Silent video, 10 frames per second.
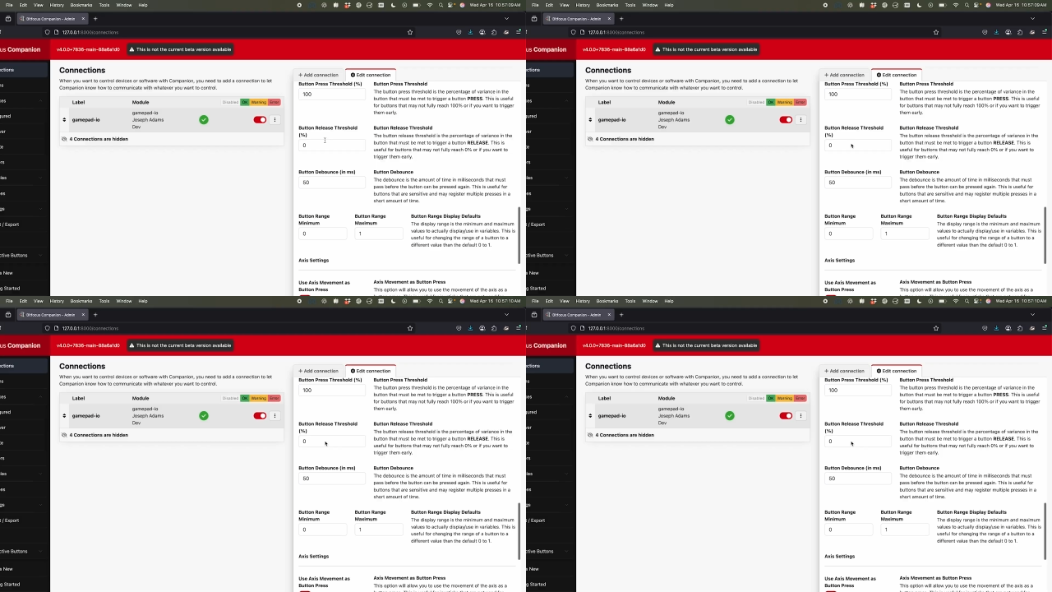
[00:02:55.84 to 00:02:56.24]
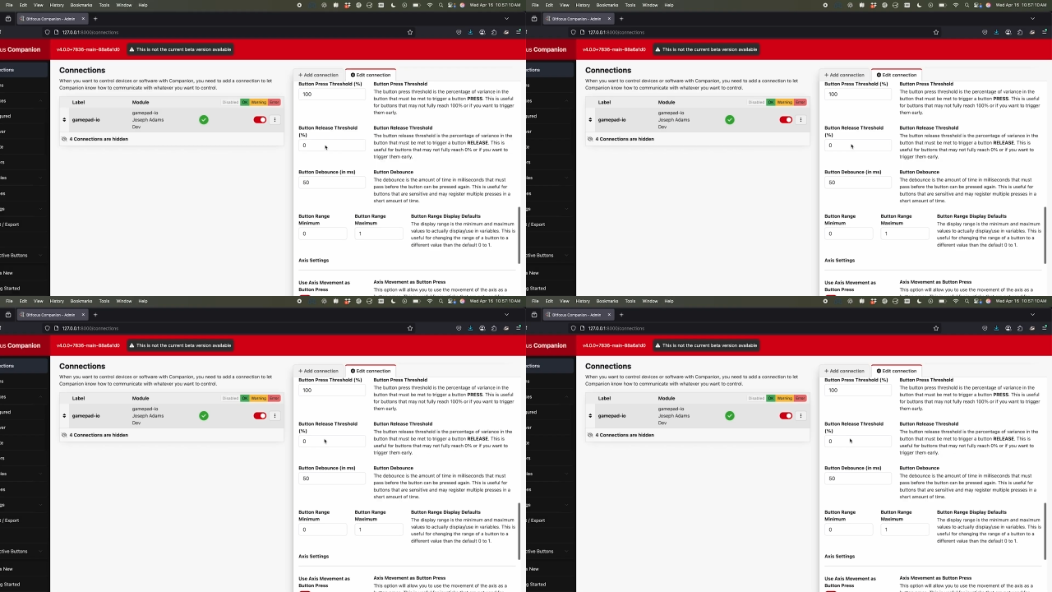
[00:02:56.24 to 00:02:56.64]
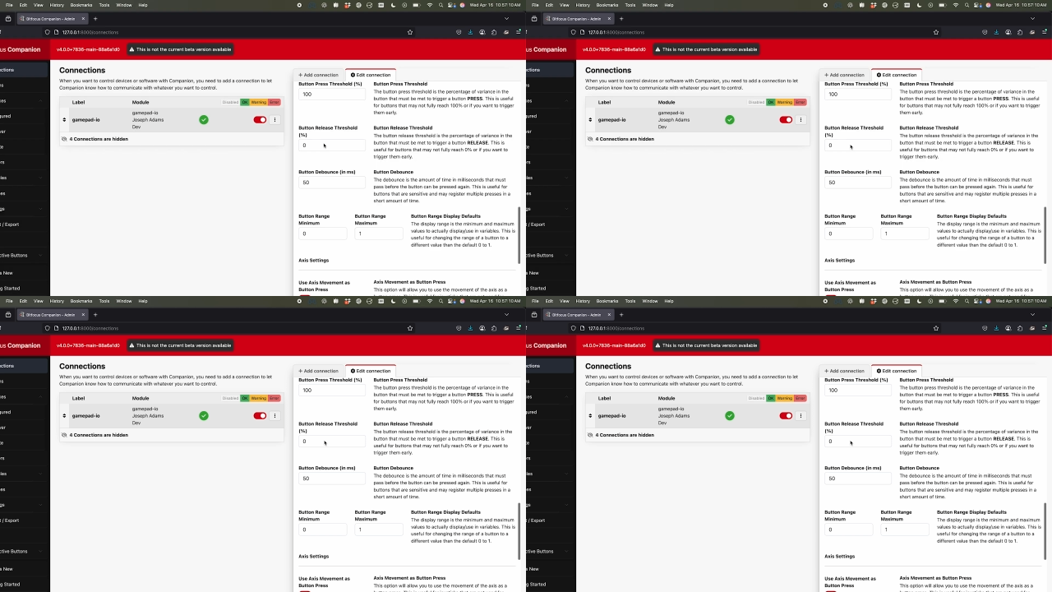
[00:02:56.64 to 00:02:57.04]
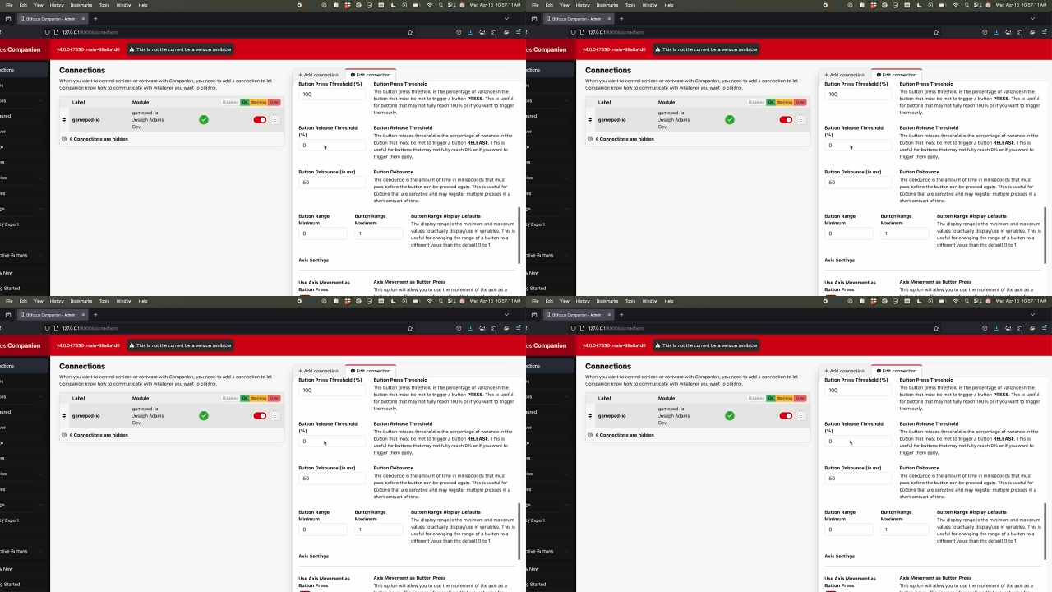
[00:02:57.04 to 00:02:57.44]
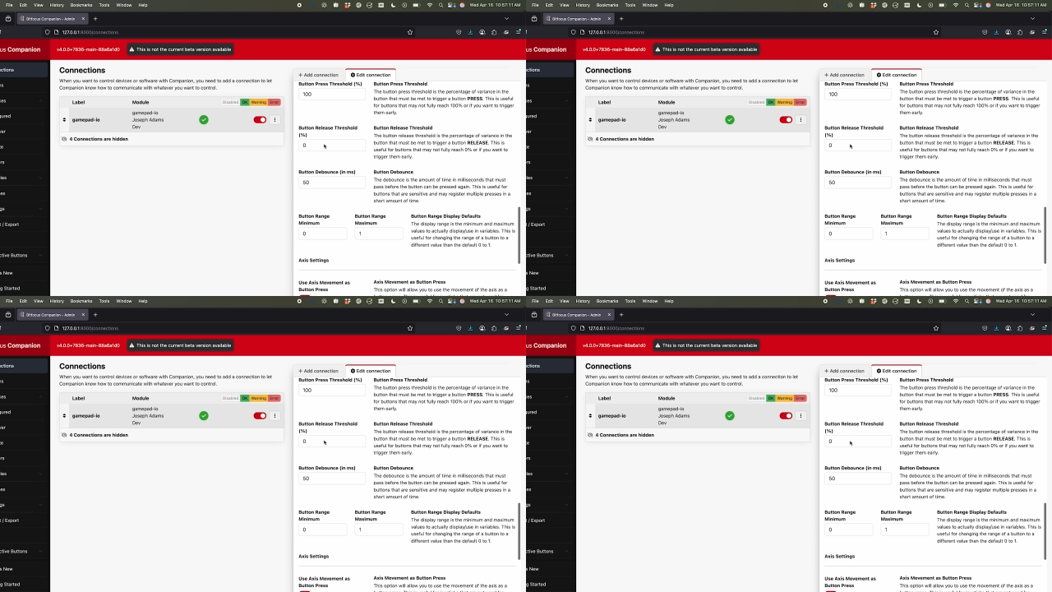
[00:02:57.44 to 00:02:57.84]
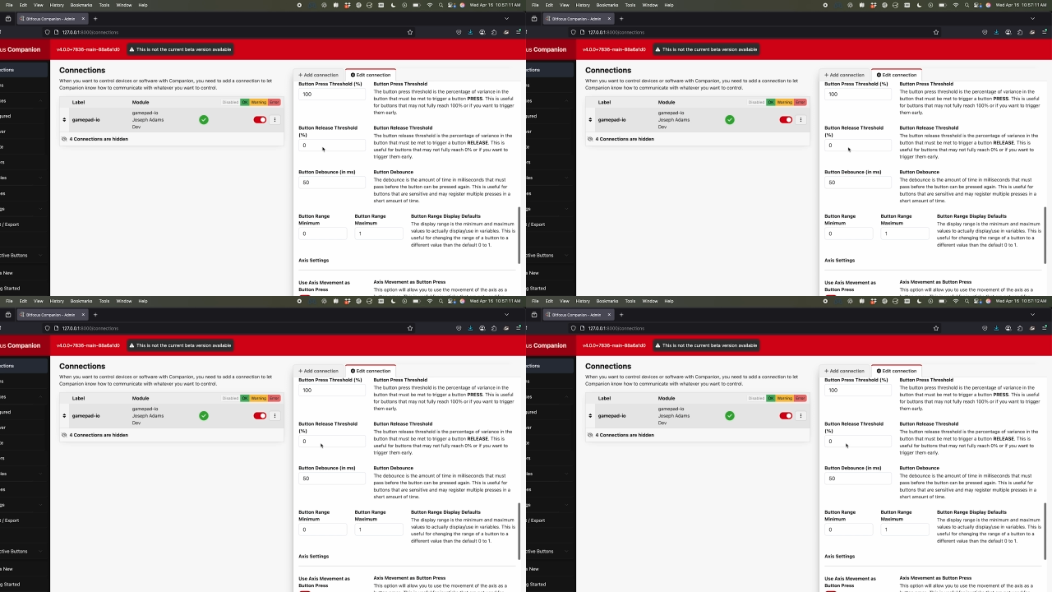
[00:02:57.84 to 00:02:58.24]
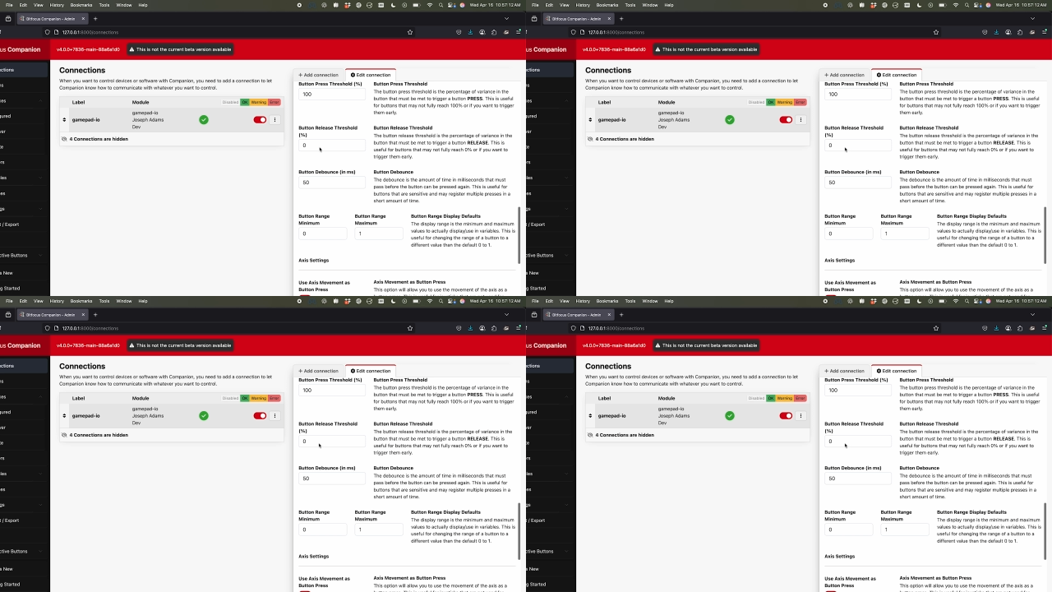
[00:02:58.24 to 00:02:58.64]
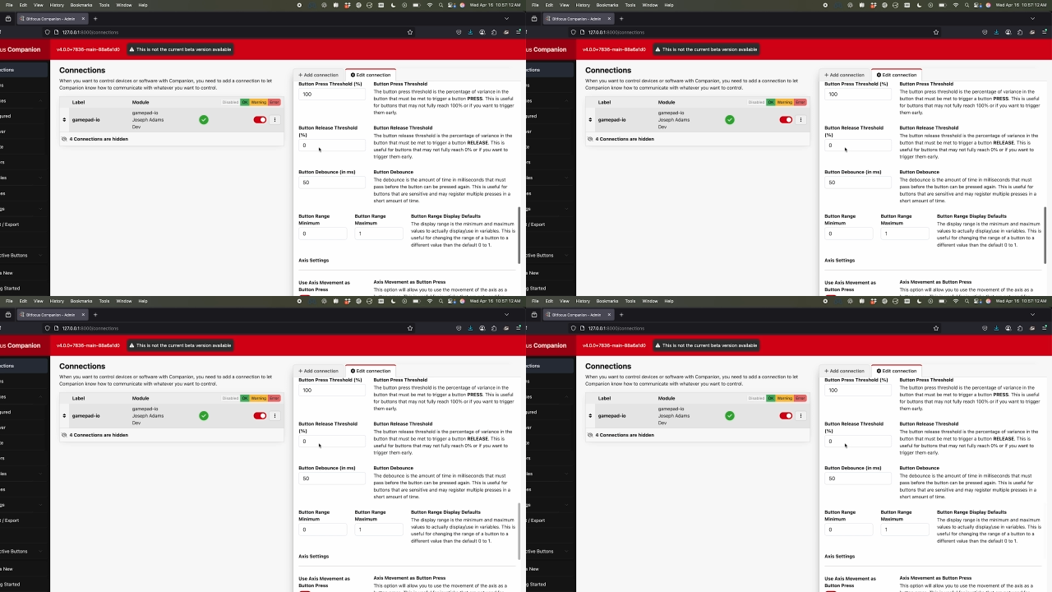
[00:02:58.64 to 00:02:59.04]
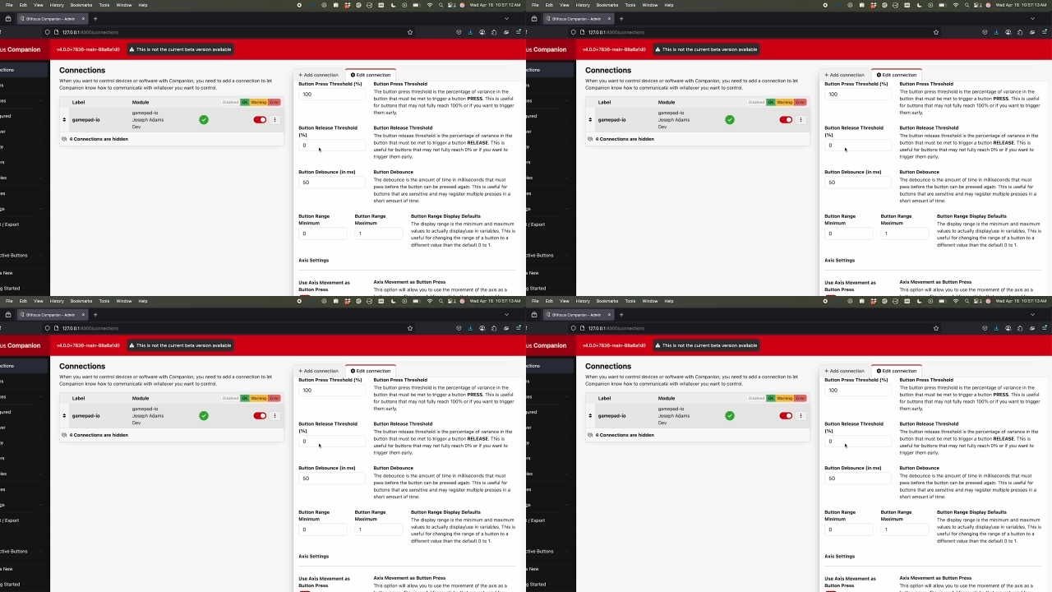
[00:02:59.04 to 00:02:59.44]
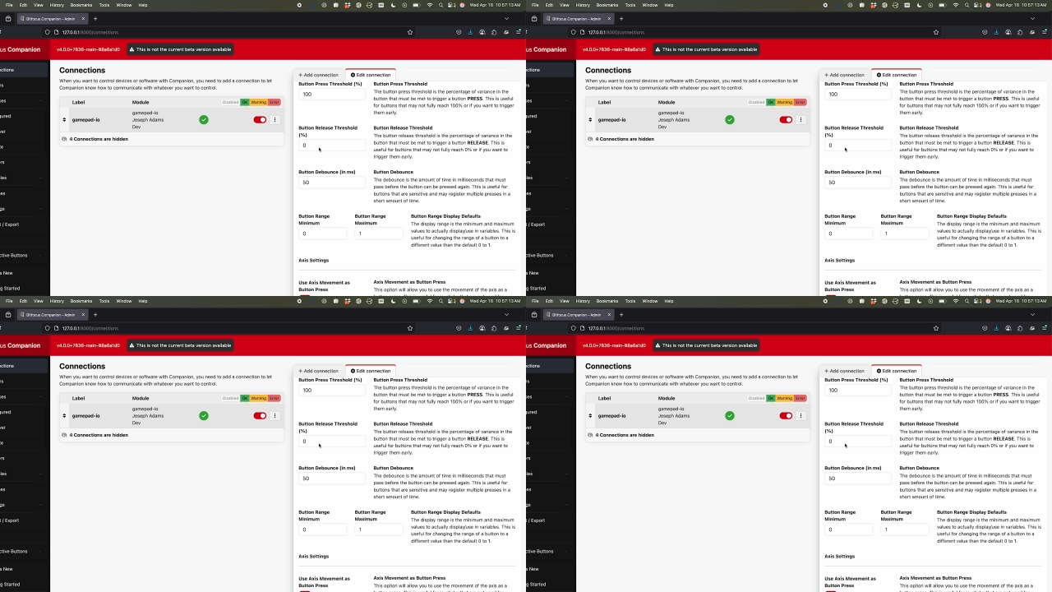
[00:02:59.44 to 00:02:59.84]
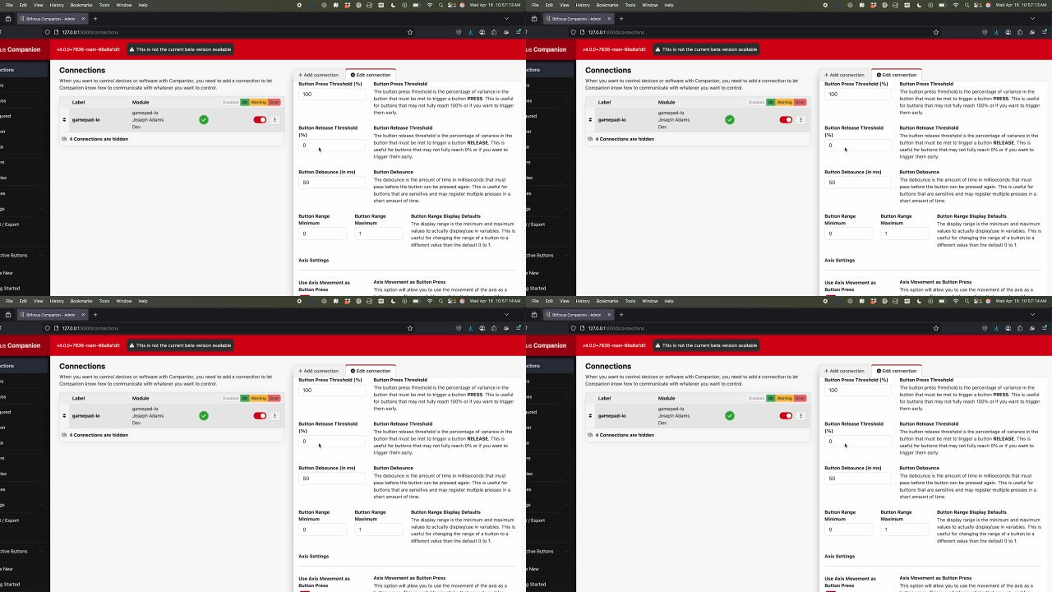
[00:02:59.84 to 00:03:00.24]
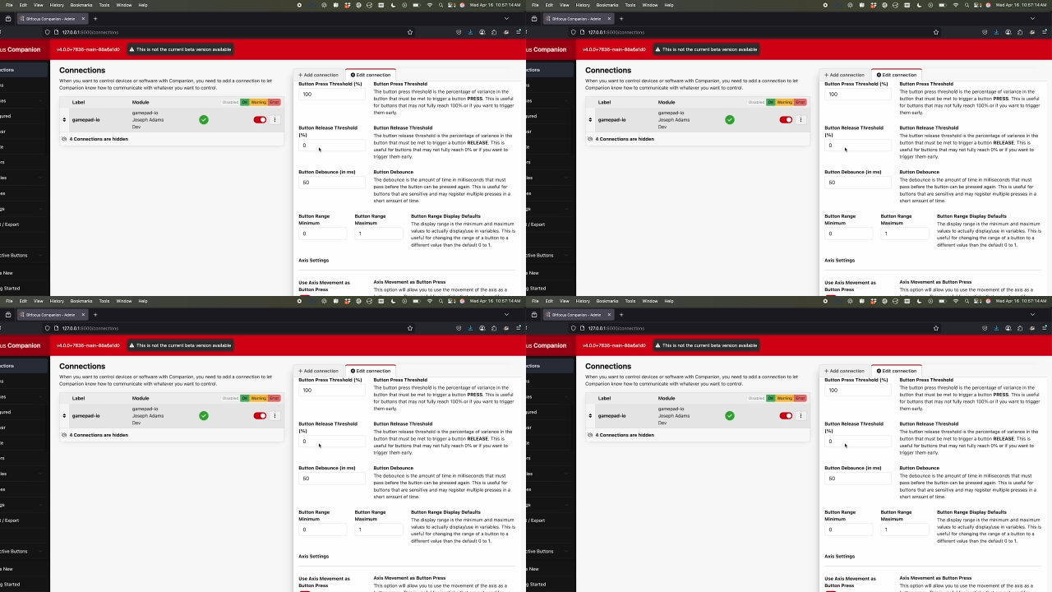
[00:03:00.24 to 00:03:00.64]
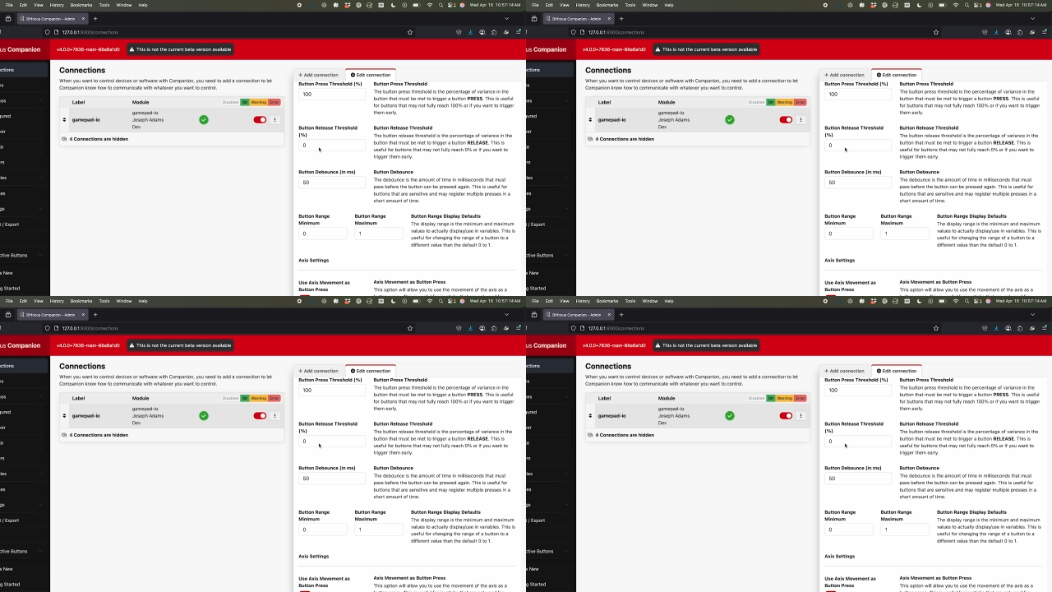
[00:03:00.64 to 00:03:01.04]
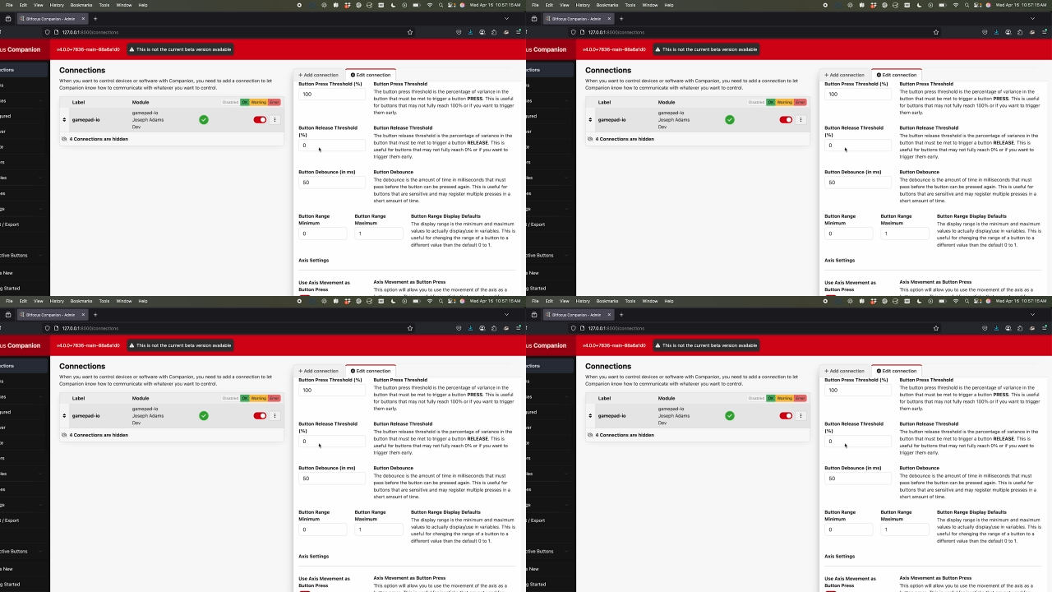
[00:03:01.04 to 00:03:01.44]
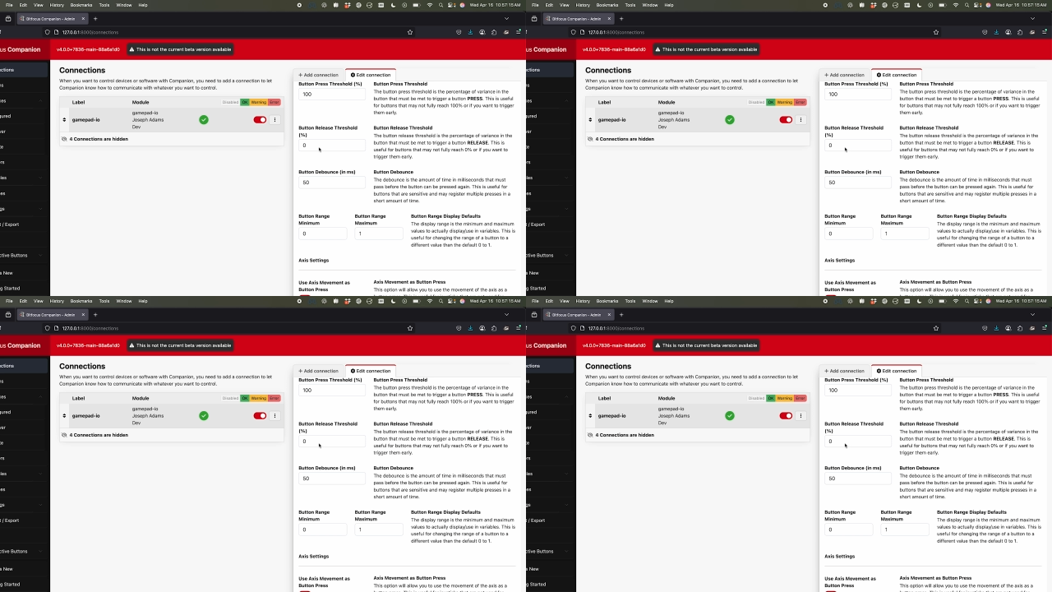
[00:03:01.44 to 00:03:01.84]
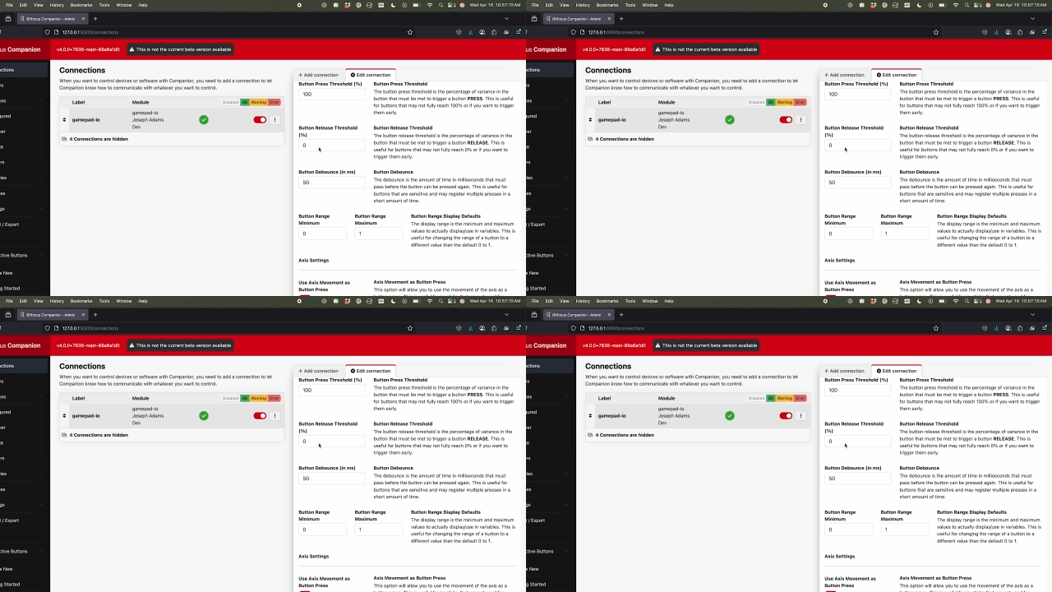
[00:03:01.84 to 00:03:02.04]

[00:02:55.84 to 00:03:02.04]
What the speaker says: Nobody's mouth can be seen.